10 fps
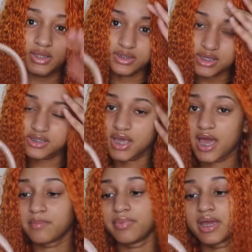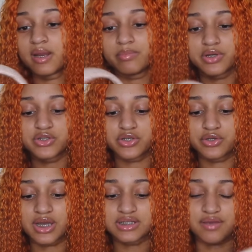This headband, I'm pretty sure
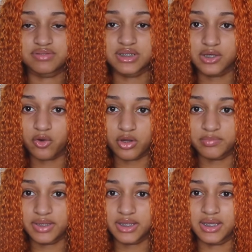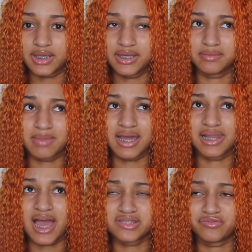you guys have seen it on me in my
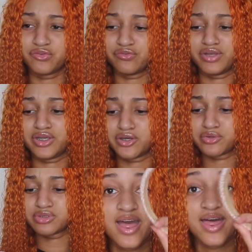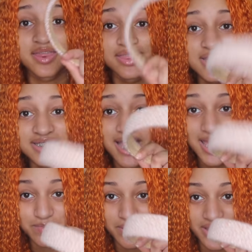last few videos. This
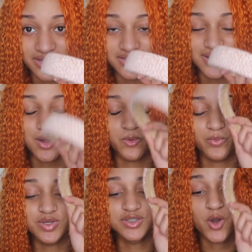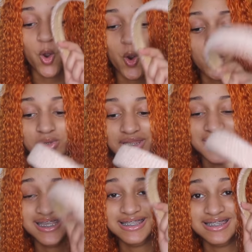headband was
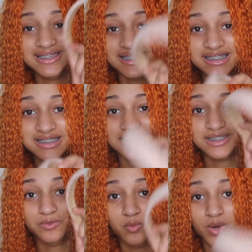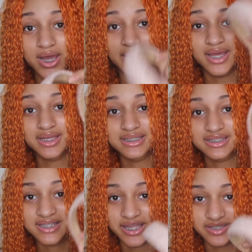only 61
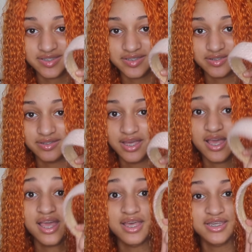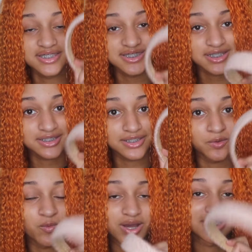cents.
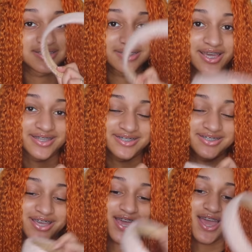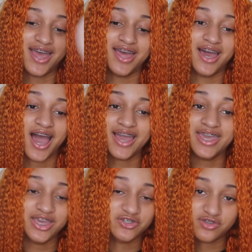61 cents. I
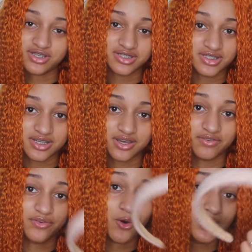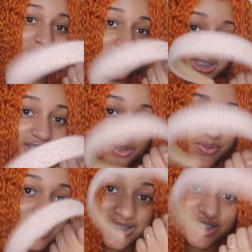can't stress this enough. Only
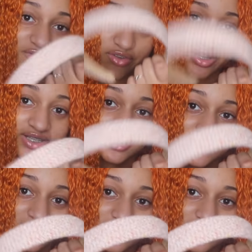61 cents for this.